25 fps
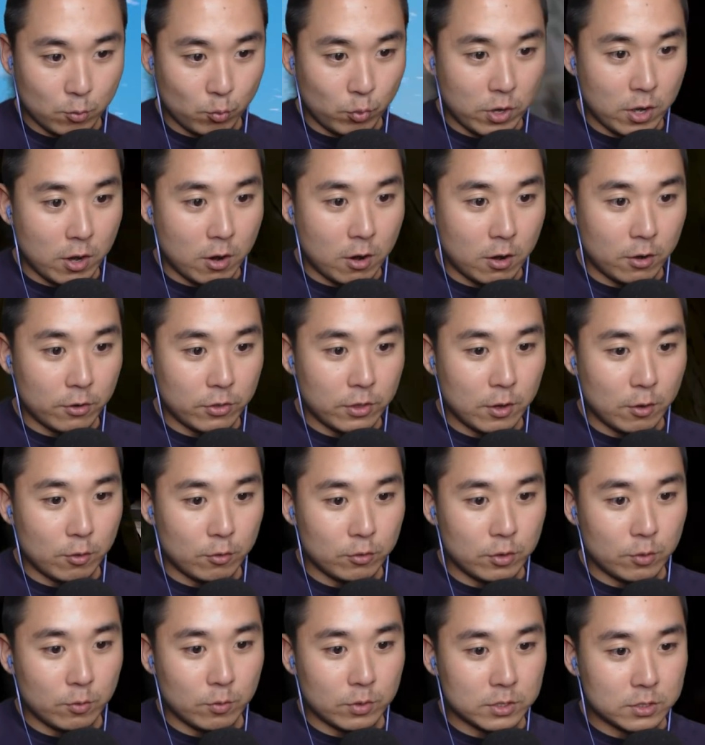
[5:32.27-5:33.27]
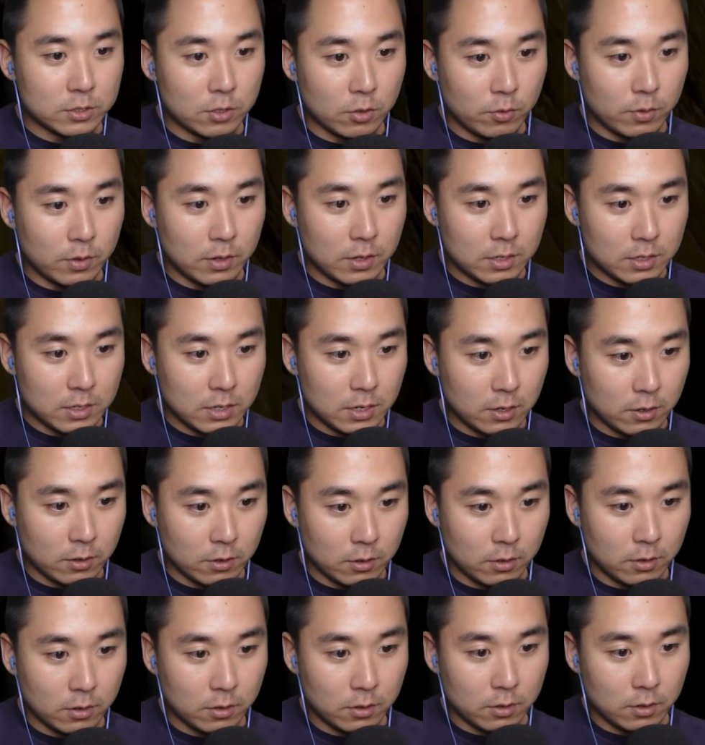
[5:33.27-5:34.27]
We are the only ones going in
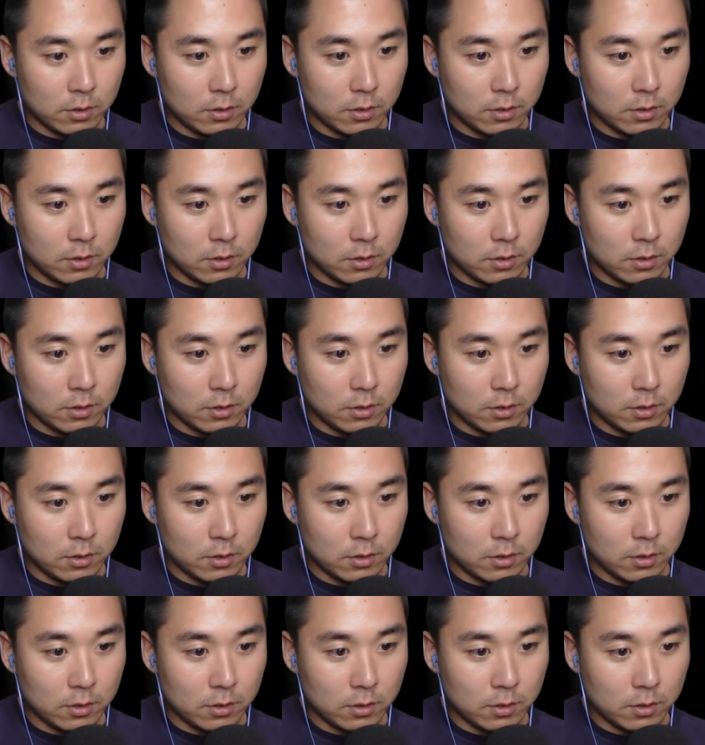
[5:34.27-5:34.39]
here.